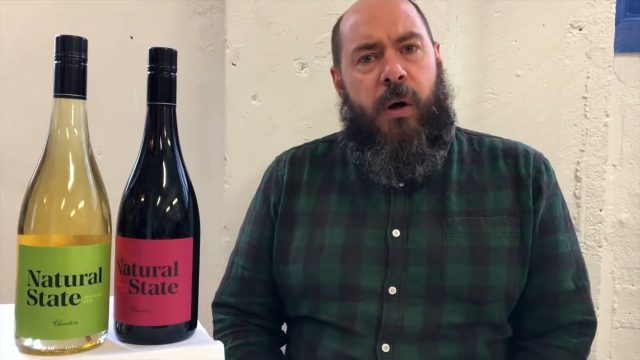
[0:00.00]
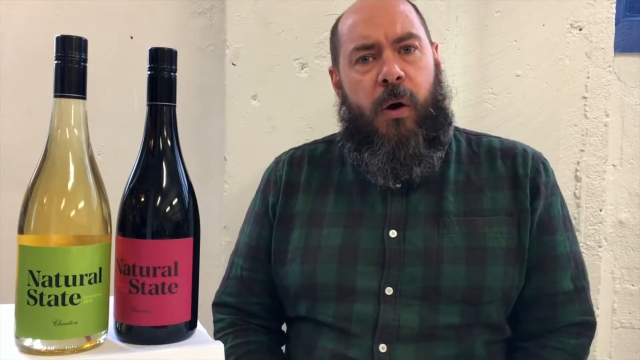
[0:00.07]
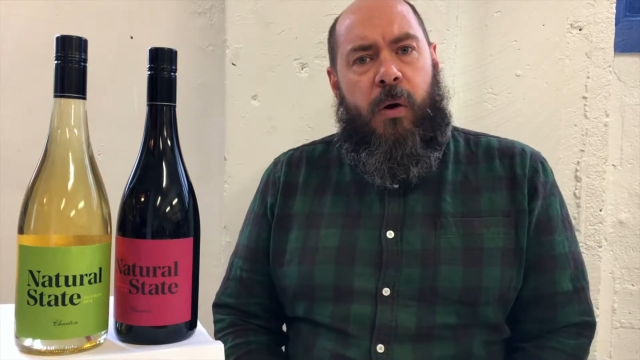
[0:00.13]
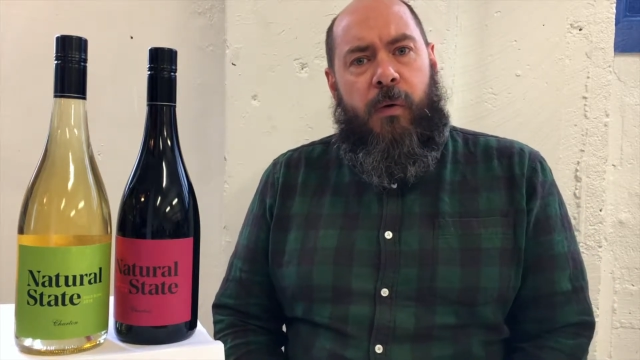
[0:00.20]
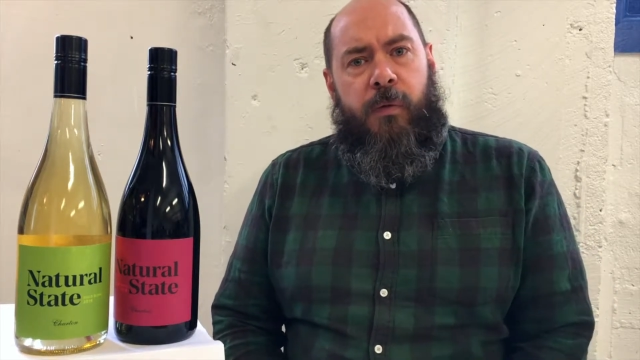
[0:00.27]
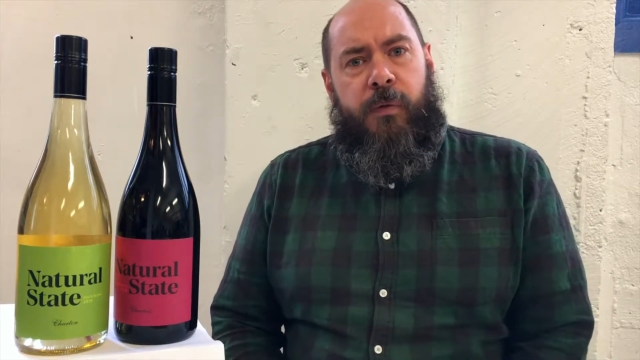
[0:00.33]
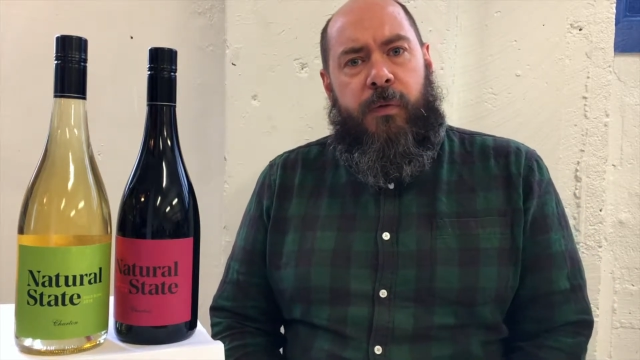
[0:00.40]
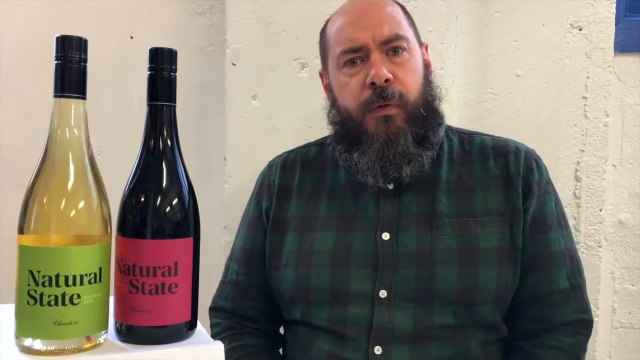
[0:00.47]

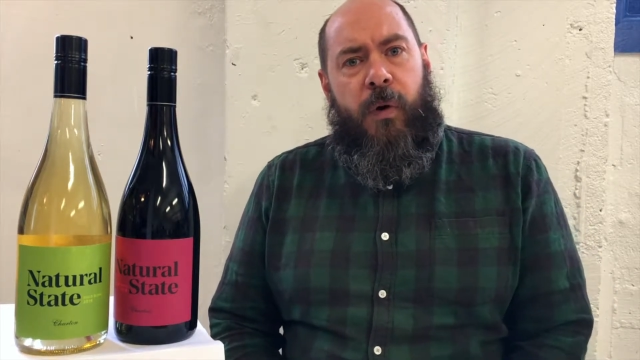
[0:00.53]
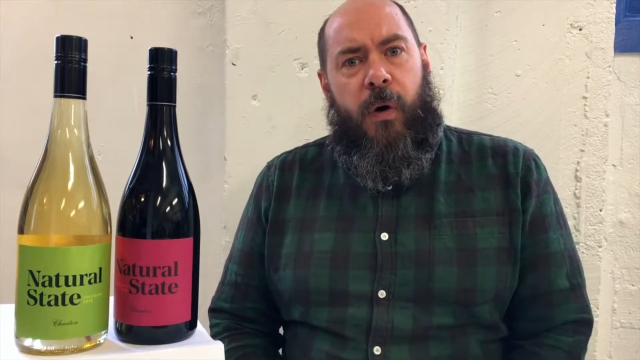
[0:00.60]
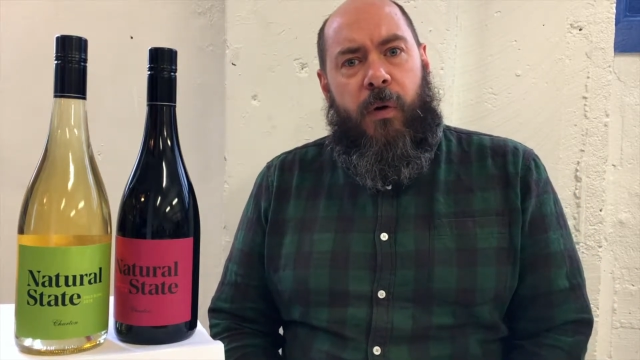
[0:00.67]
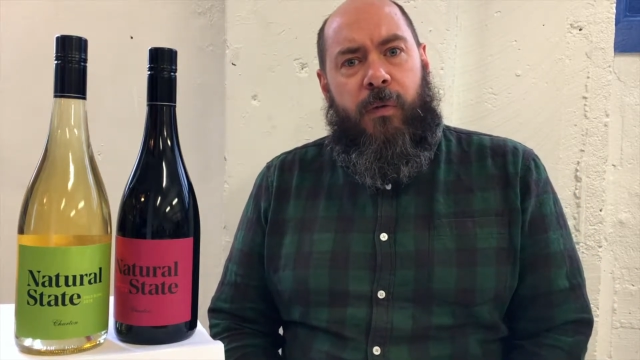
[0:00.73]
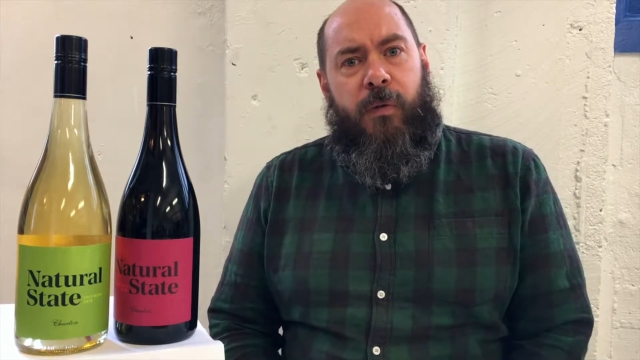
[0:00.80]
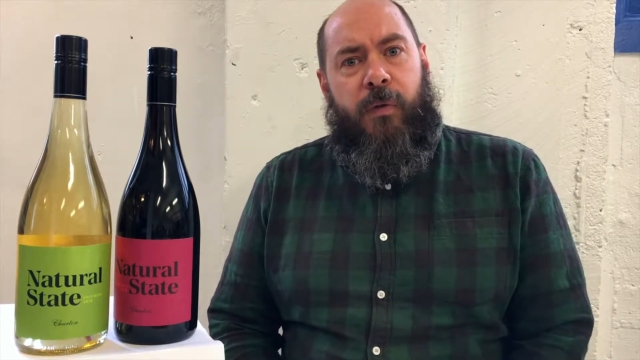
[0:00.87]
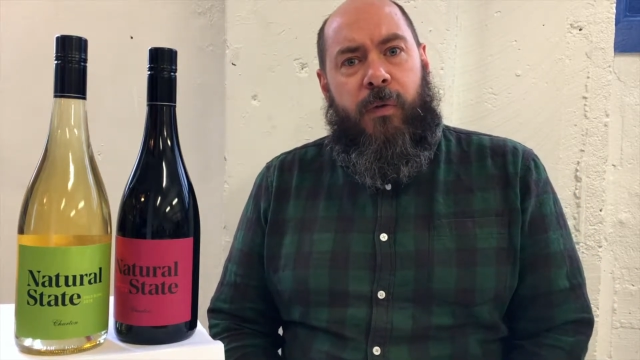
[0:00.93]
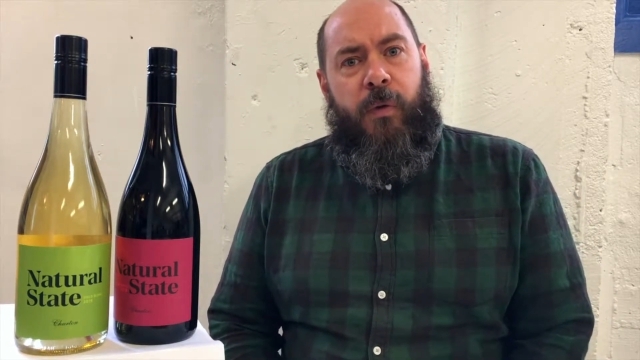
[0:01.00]
of
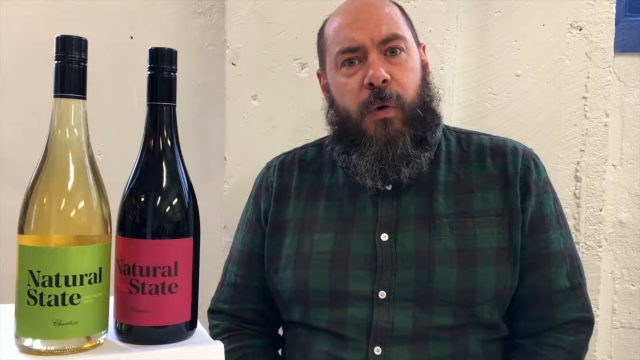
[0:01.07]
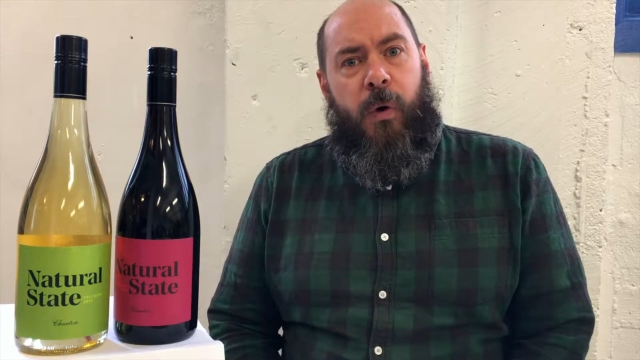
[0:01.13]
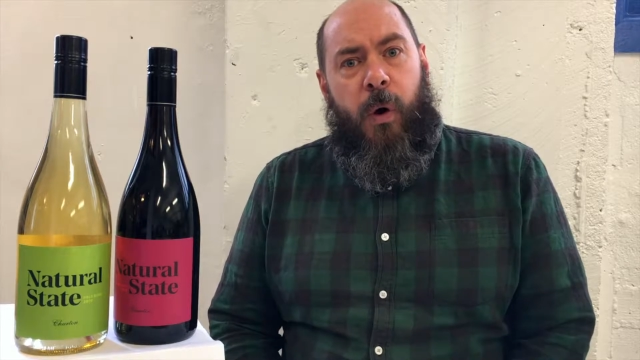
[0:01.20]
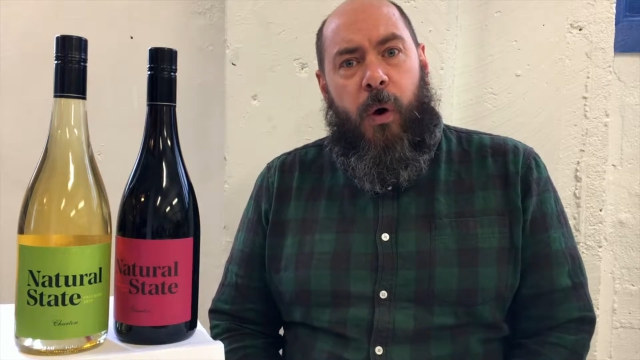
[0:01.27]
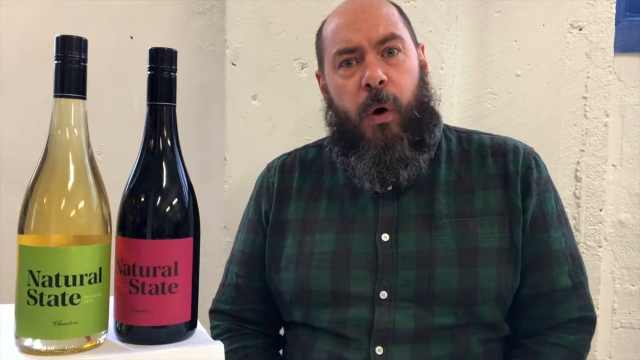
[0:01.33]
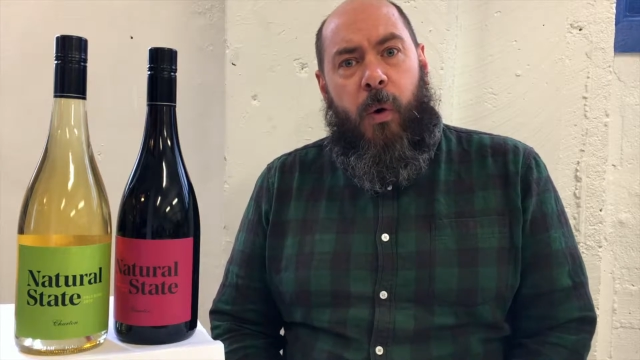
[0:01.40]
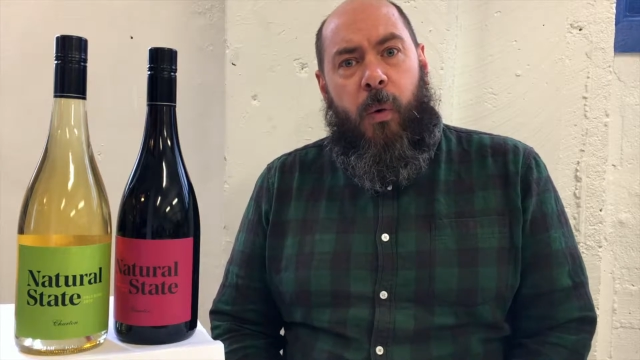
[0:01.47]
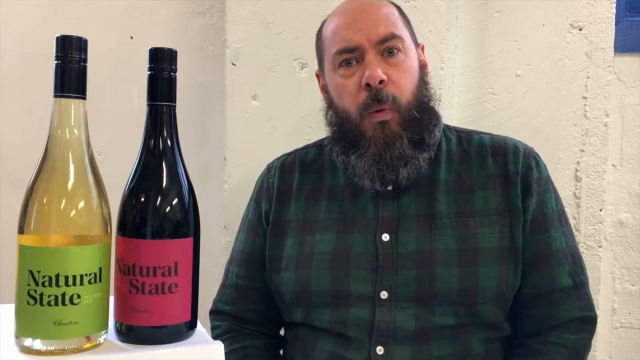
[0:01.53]

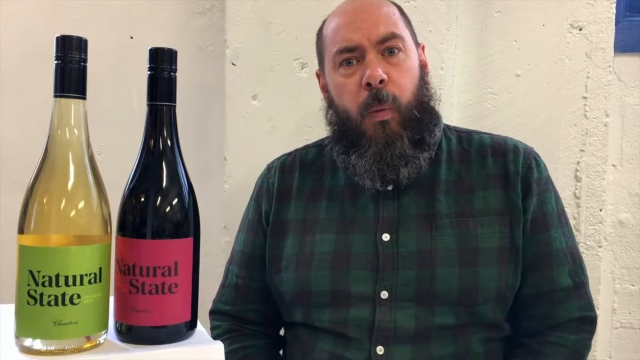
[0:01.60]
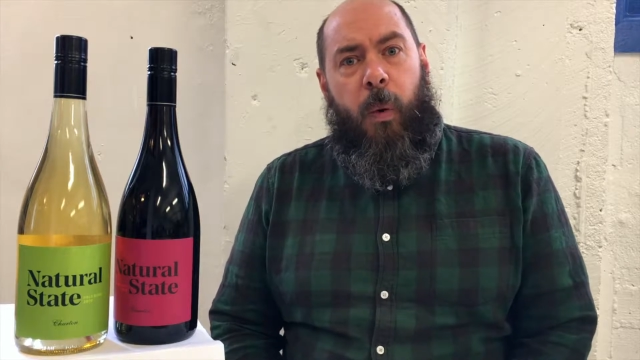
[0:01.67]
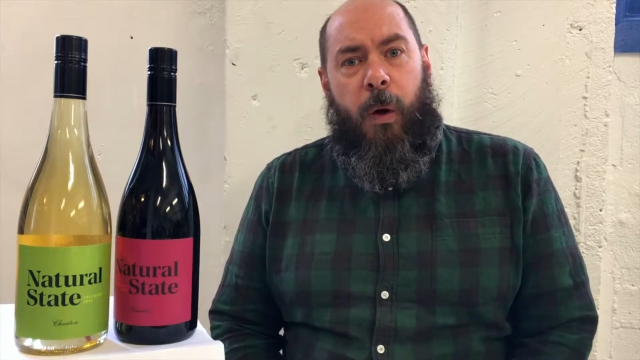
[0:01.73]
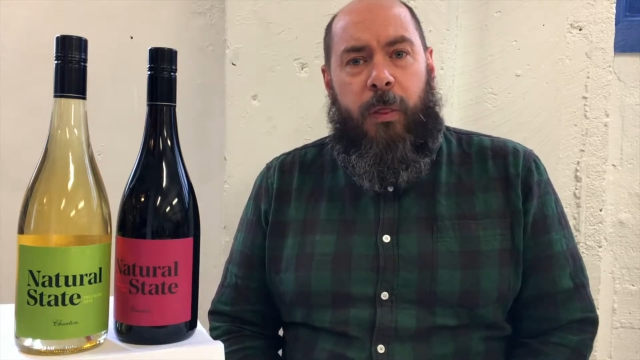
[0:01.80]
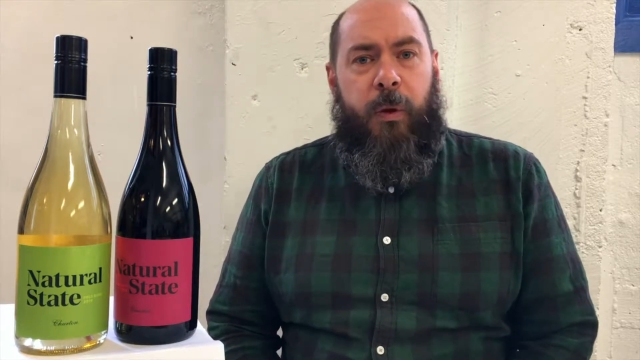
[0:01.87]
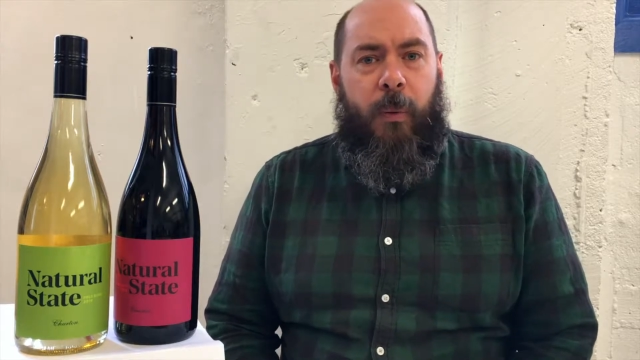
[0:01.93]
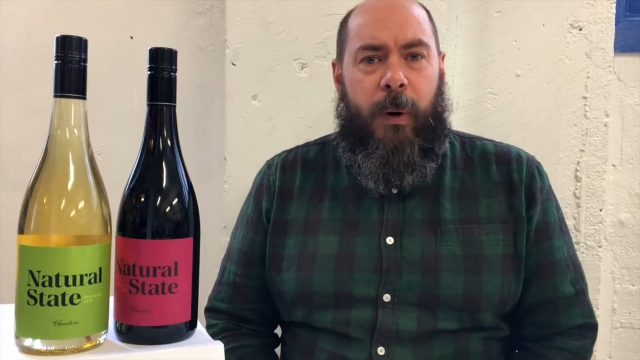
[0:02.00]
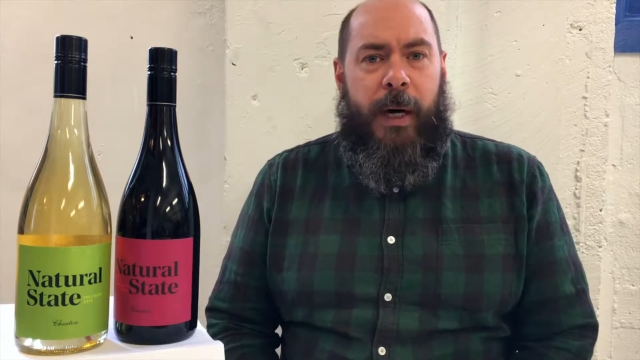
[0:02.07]

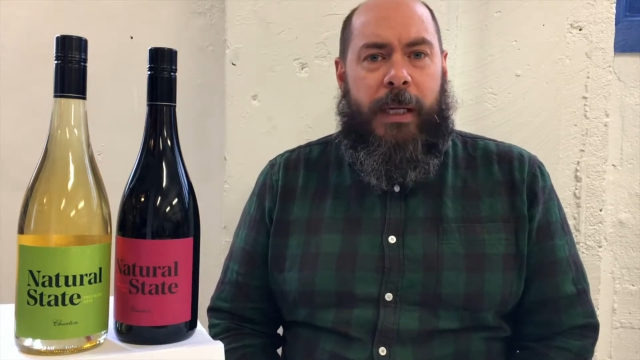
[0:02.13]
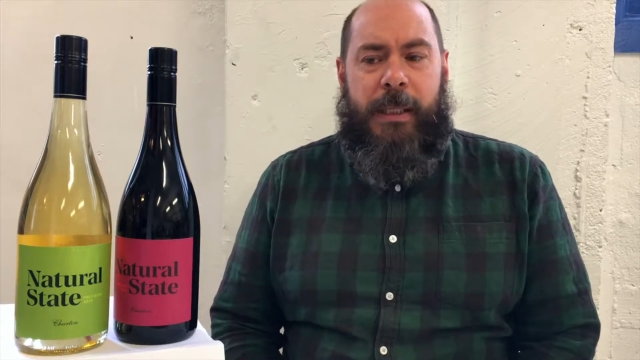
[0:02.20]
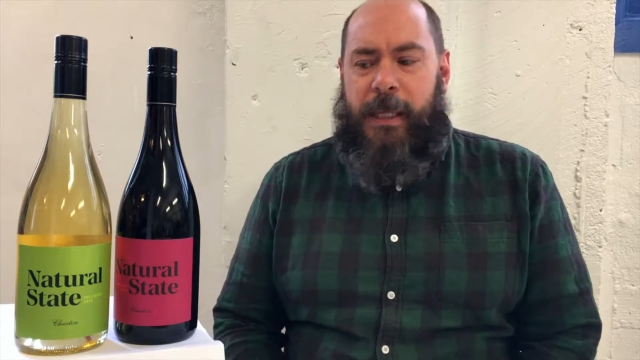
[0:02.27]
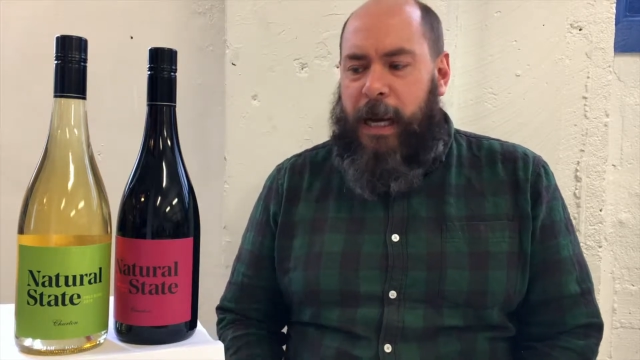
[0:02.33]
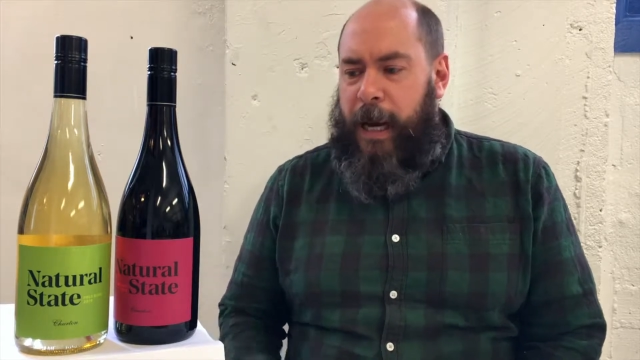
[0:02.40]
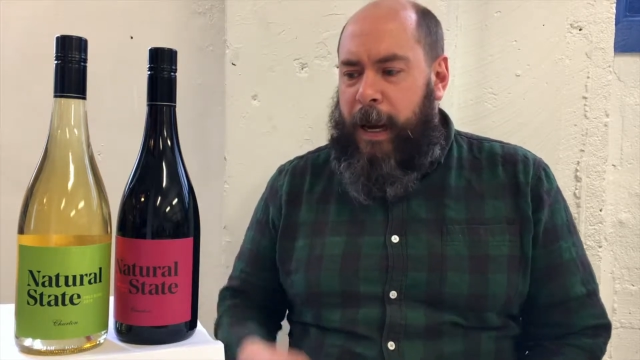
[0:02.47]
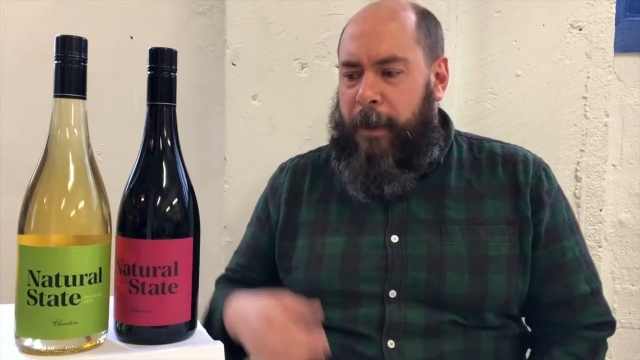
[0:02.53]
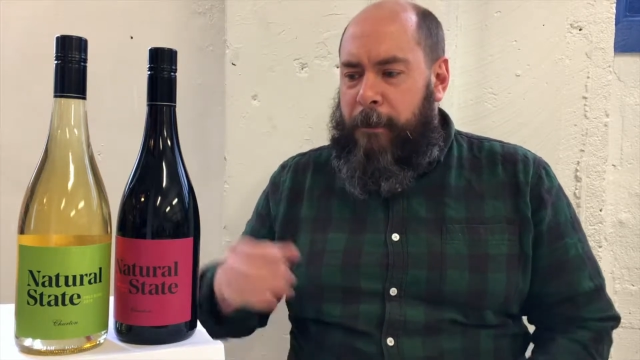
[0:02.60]
what the wines
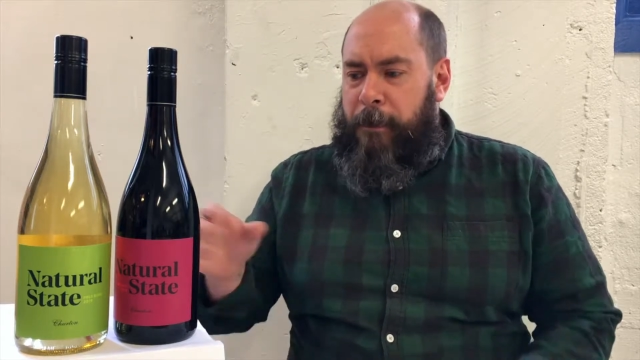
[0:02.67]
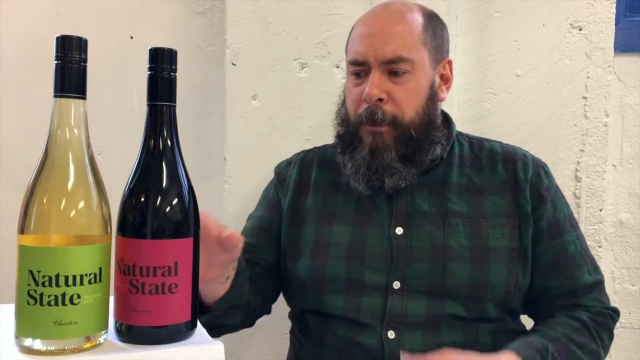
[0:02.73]
are.